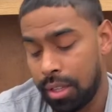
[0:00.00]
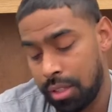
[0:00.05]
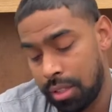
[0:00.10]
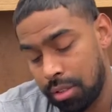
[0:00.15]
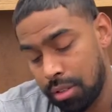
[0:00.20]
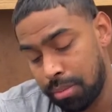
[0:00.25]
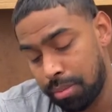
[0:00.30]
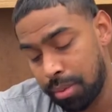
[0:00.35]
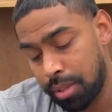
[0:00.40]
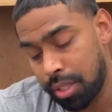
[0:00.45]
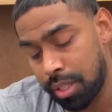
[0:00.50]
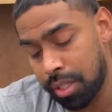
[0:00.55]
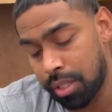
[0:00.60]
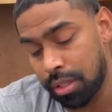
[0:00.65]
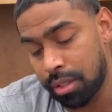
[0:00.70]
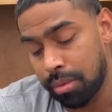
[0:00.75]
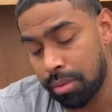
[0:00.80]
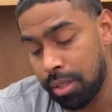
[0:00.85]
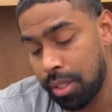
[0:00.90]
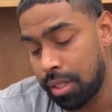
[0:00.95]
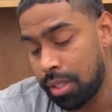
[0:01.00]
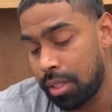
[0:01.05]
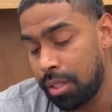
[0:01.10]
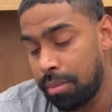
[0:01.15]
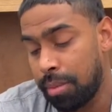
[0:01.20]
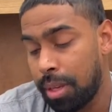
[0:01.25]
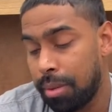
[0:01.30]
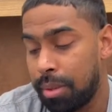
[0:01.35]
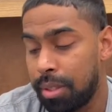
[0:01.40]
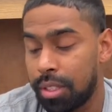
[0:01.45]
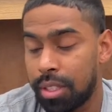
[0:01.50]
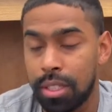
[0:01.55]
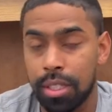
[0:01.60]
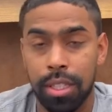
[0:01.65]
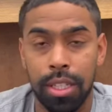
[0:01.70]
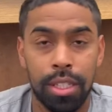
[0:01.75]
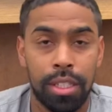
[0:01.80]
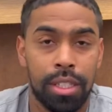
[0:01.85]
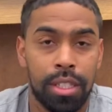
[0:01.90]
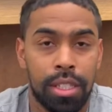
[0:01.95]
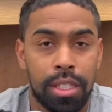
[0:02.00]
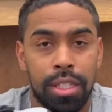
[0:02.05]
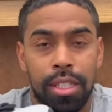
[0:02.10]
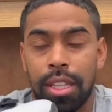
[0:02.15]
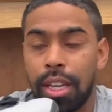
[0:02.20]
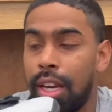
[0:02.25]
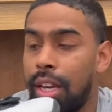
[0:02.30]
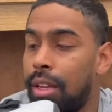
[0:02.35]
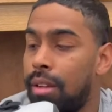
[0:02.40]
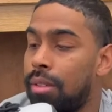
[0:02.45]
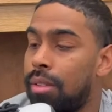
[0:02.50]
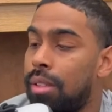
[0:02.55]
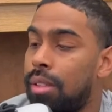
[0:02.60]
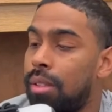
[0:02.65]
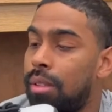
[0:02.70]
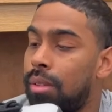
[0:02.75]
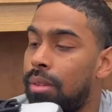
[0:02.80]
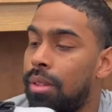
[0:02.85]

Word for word: No particular reason. Maybe it's just because of the style too.